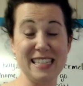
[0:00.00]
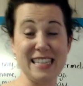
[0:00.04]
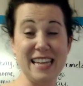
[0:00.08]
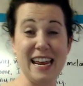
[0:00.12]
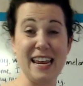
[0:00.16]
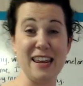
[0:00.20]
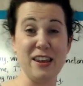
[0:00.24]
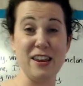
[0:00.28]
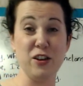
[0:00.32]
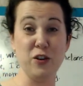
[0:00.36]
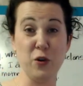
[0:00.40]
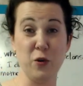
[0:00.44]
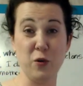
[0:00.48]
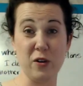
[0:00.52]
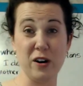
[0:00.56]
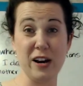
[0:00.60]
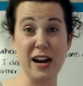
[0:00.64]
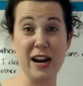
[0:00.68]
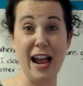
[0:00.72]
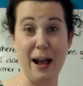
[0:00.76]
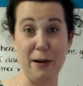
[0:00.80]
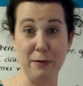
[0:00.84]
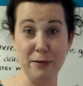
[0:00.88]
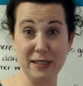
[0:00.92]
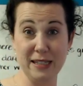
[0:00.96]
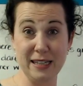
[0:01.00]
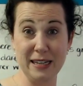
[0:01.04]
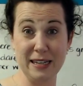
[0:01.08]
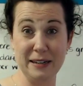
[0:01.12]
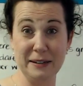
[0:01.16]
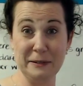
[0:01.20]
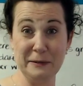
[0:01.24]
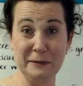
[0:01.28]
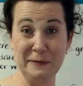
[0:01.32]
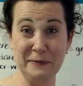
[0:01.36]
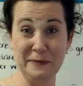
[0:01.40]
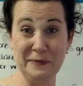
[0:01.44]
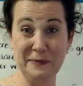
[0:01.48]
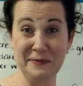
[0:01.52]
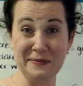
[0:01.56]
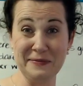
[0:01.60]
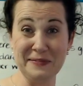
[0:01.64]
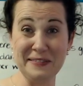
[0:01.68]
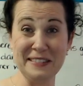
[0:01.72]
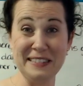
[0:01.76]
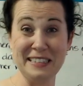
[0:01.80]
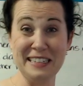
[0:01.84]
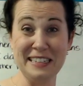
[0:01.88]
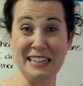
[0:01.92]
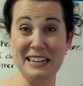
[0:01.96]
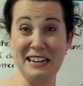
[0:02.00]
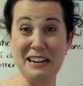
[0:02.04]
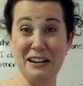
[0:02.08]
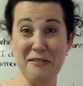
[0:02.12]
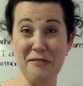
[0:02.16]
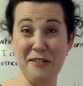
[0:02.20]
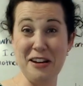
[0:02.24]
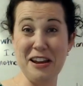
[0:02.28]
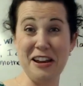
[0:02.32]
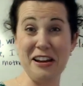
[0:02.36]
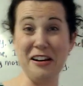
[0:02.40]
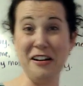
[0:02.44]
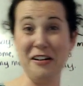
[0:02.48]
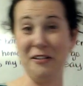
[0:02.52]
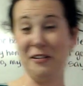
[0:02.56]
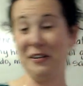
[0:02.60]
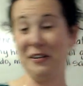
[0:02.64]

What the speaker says: your house? Here we go.